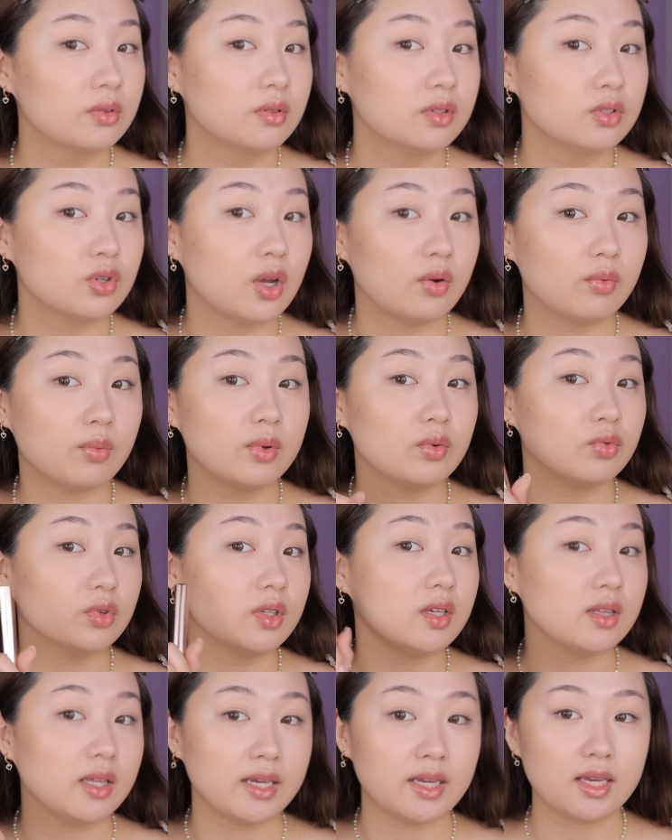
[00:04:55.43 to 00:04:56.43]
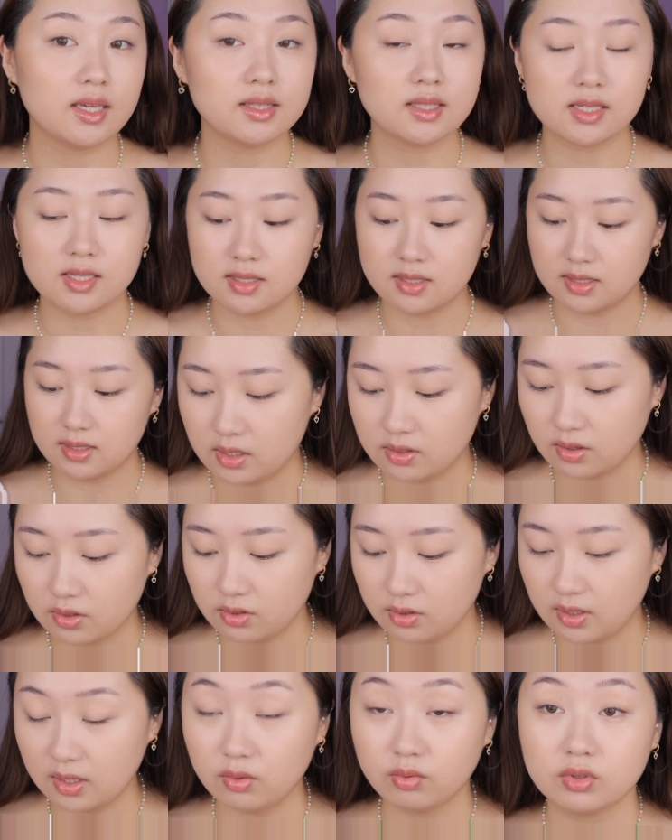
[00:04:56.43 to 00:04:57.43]
So I've been really liking this. And it's
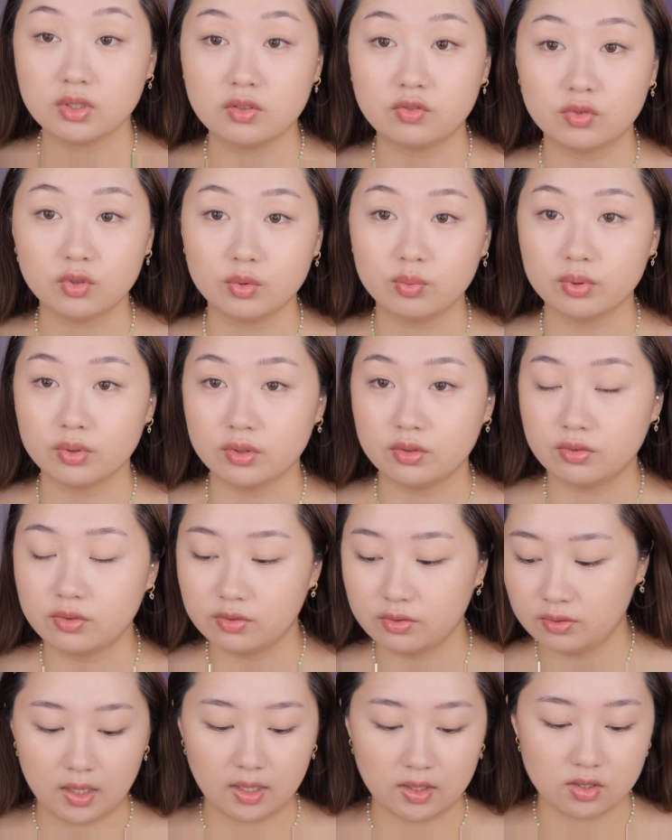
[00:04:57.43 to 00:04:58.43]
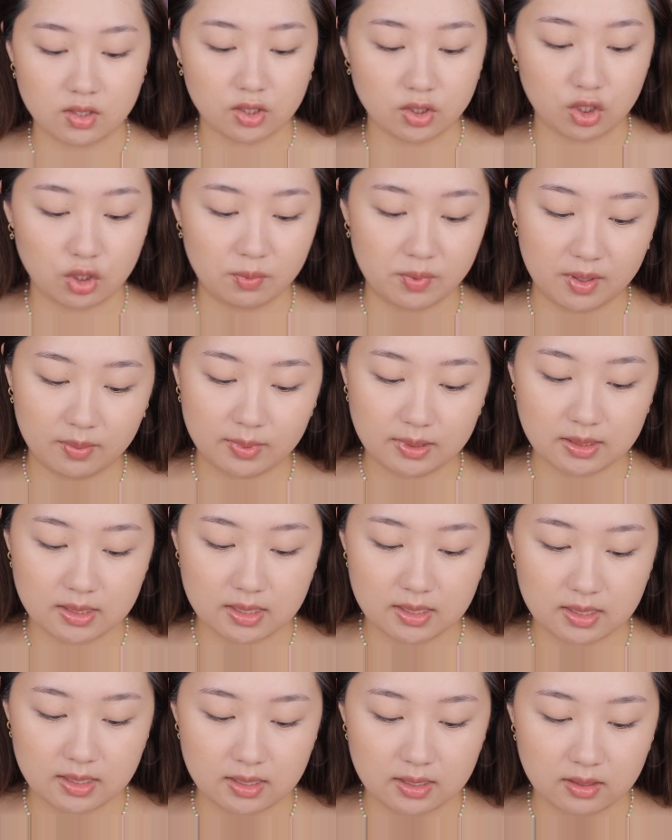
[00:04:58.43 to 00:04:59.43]
also like really foolproof. Like it's not too
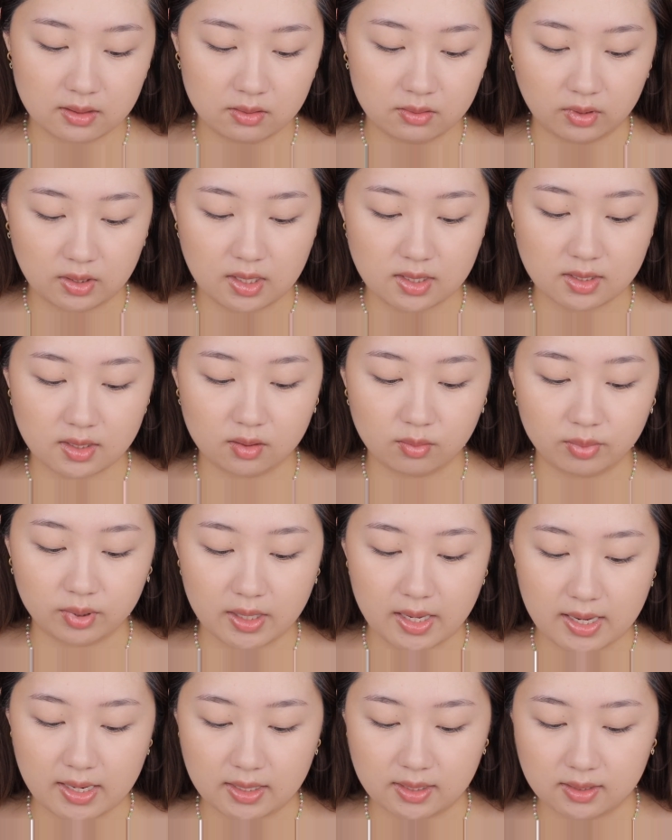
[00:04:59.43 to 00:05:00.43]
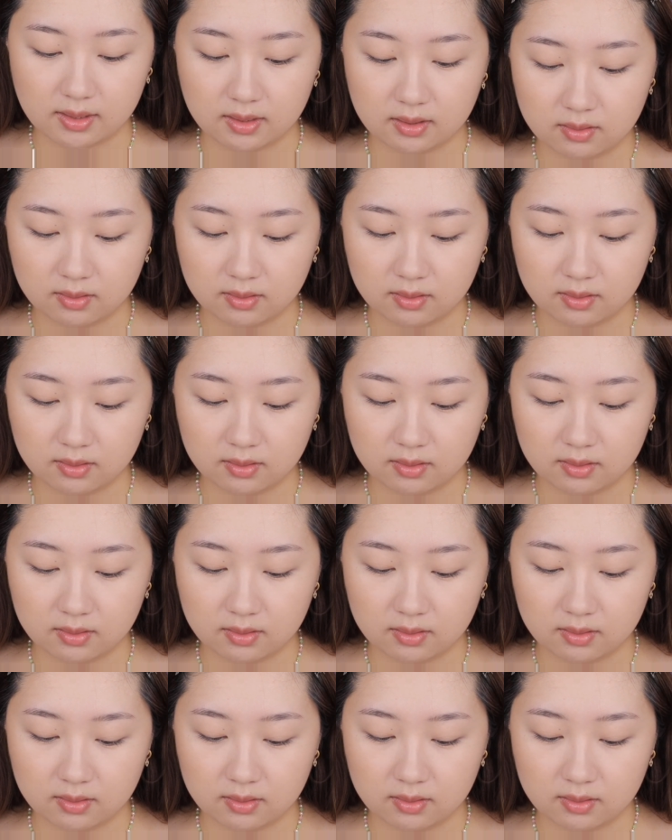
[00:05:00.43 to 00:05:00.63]
pigmented, really easy to blend.